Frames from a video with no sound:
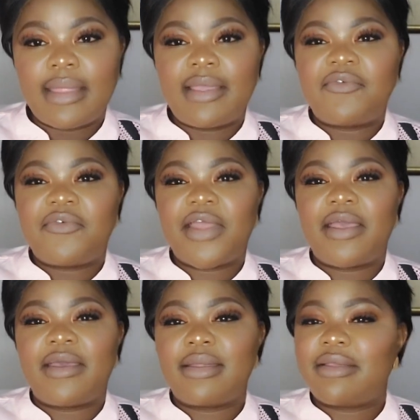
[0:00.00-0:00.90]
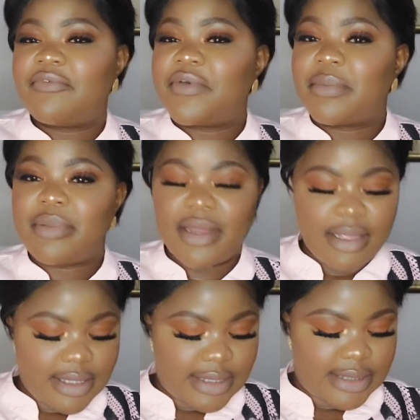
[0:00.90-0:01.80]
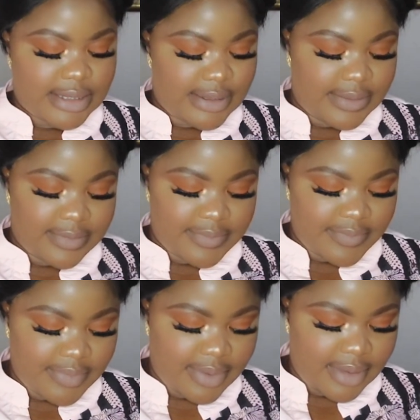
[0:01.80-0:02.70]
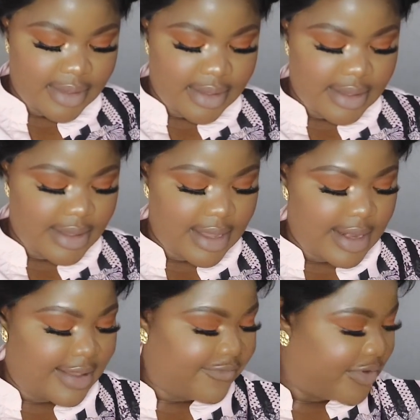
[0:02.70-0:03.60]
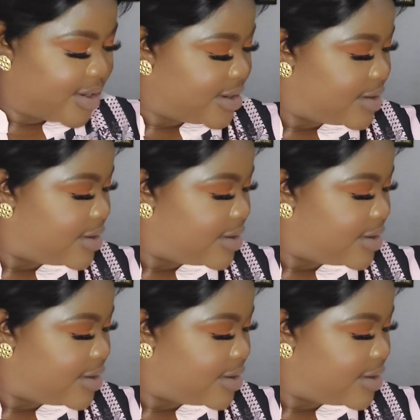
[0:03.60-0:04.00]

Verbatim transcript: the fa the fabric is i love it